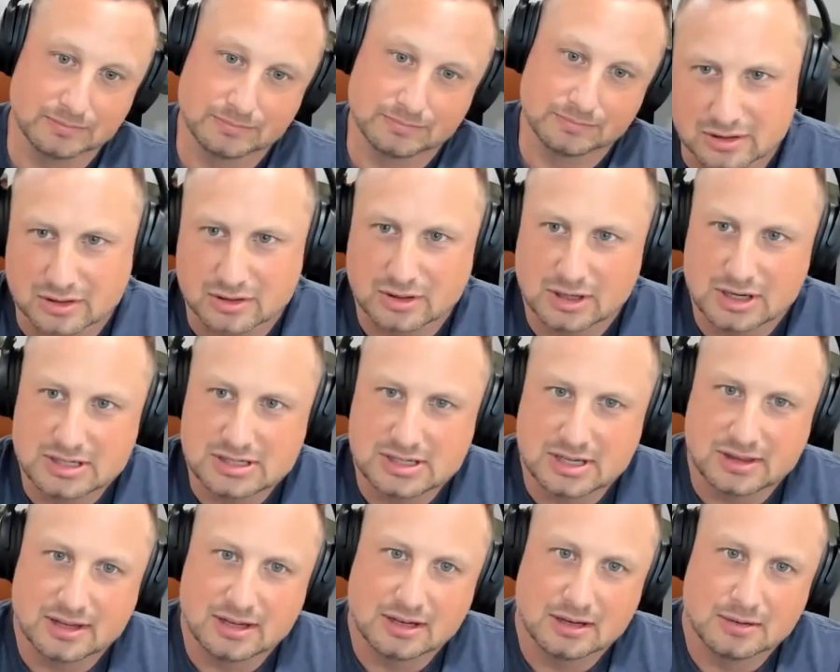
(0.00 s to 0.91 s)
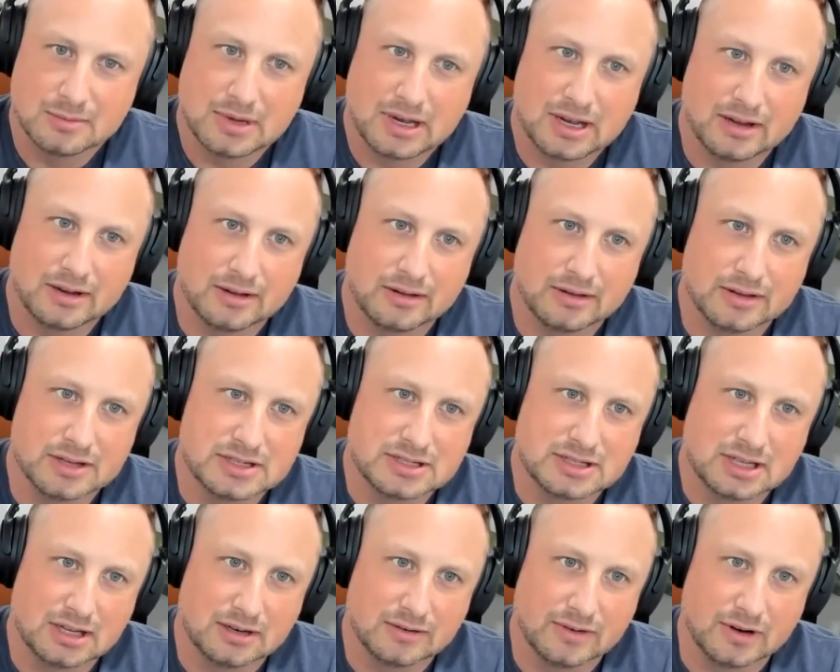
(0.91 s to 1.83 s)
The crazy thing about the
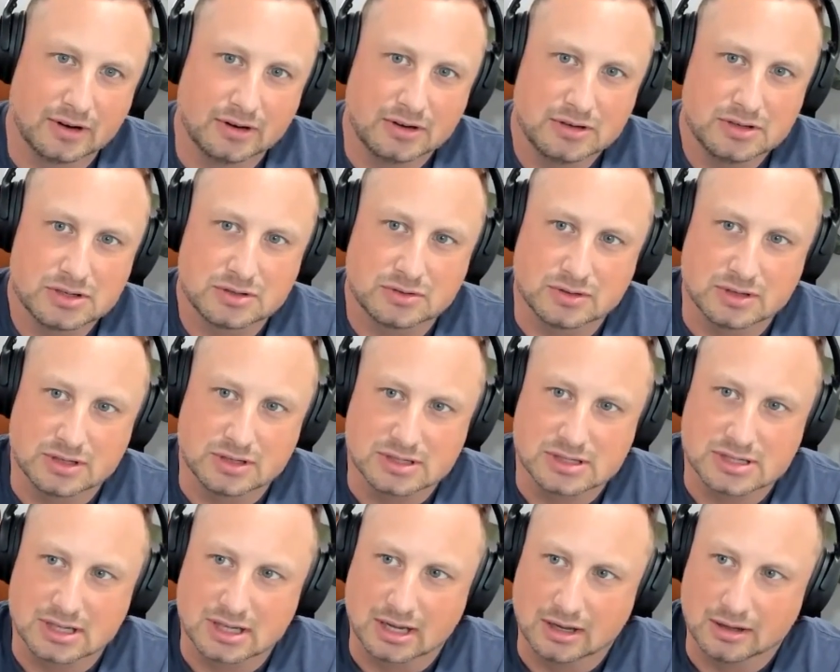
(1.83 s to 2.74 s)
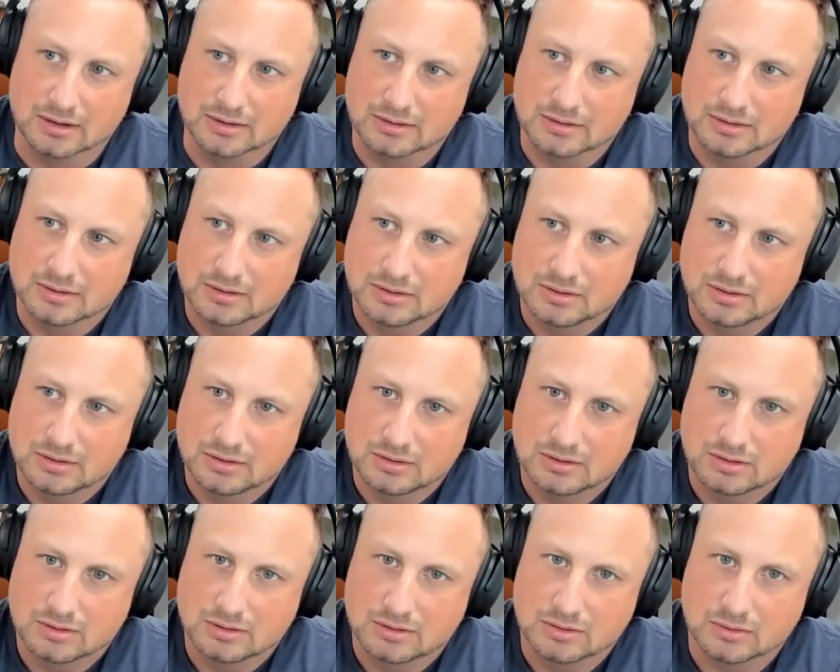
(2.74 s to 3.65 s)
state of our industry is that
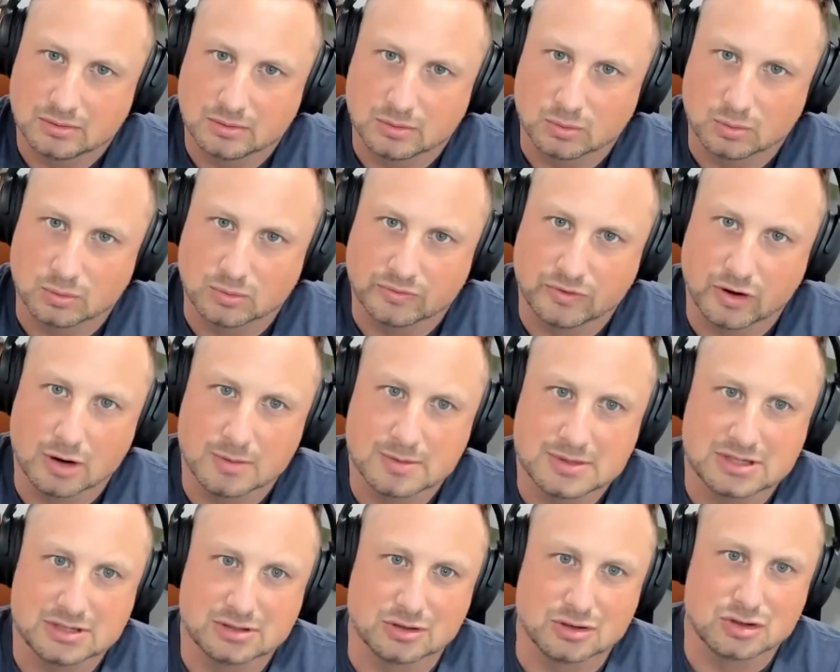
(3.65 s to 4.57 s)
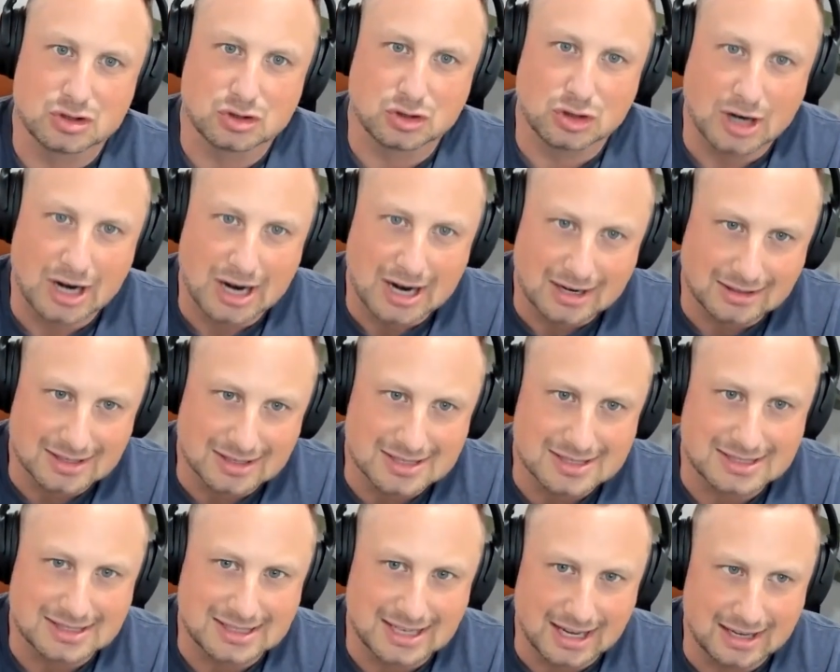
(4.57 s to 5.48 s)
pharmacies are trying to
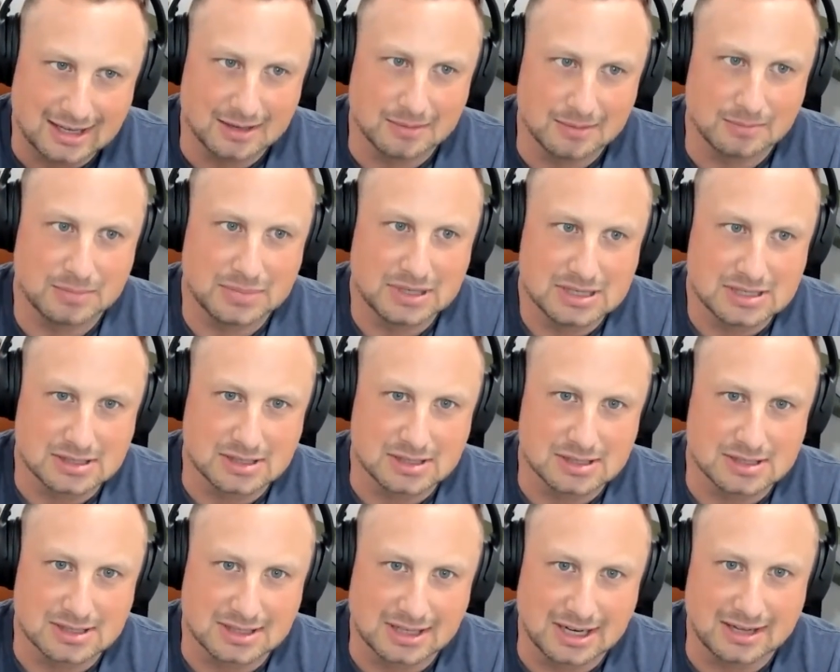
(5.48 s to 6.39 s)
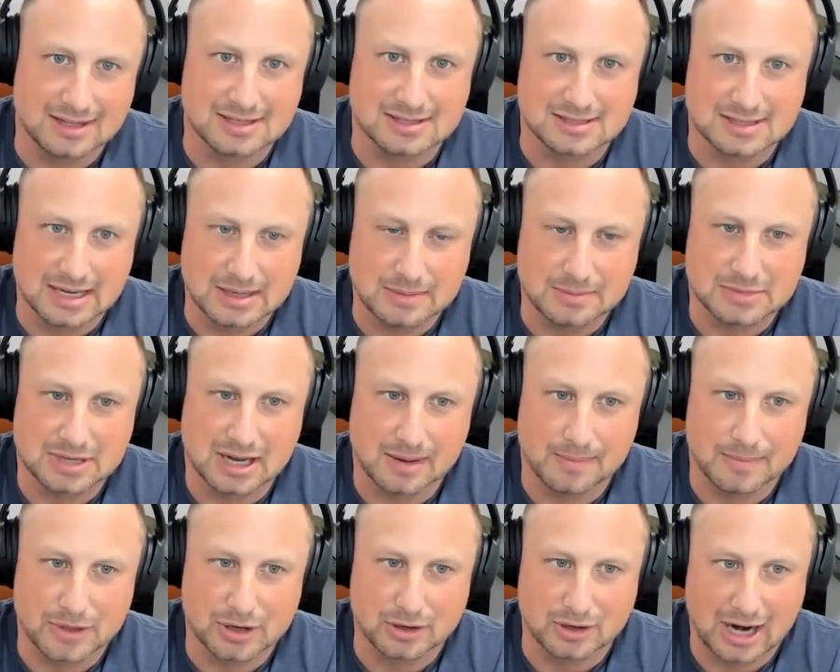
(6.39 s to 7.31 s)
stay in business, and at the same
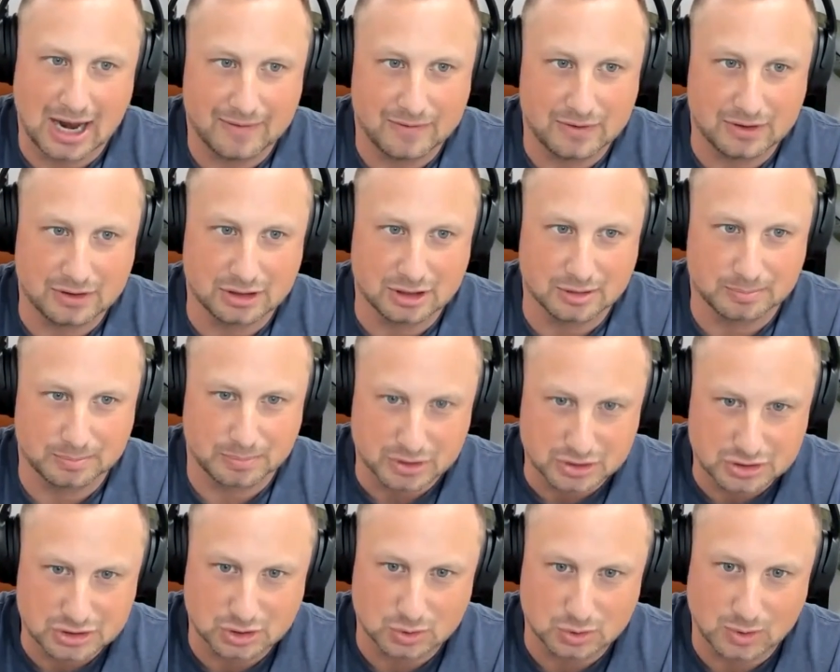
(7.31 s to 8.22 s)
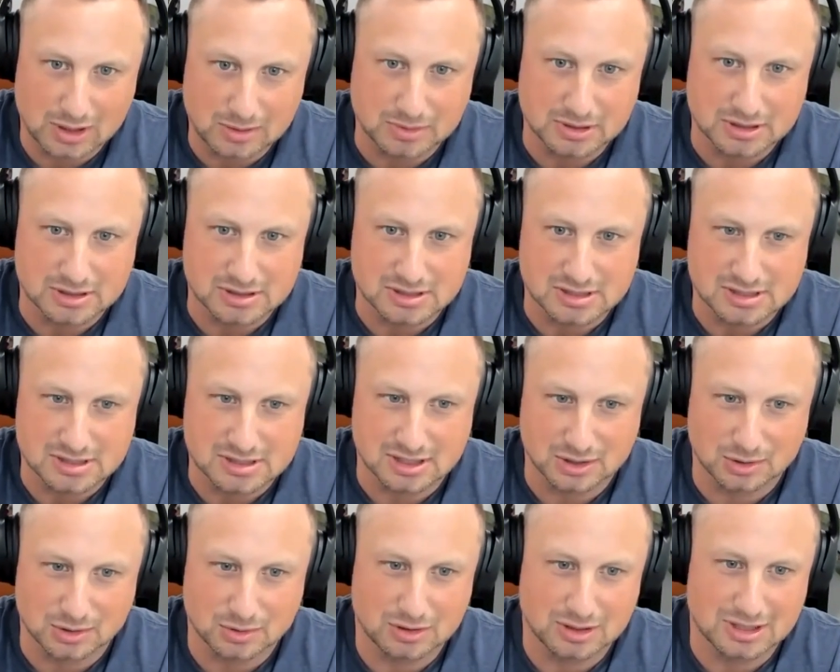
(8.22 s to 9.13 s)
time, they're having to push away business
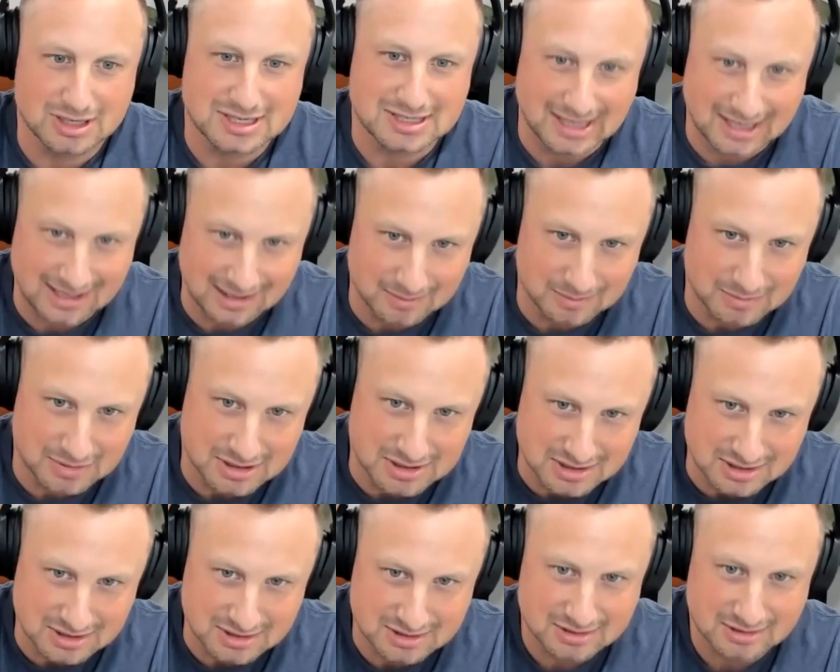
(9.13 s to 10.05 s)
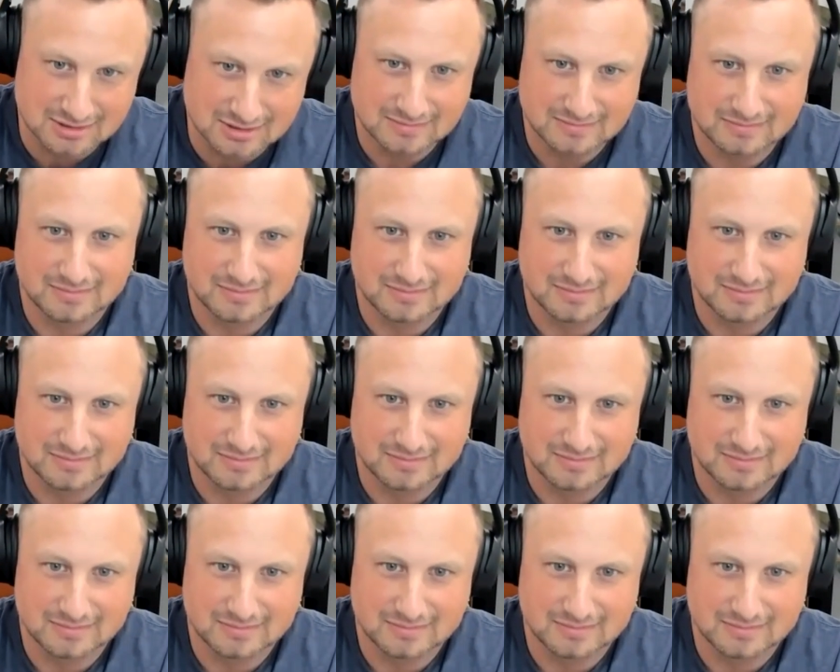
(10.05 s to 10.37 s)
in order to stay in business.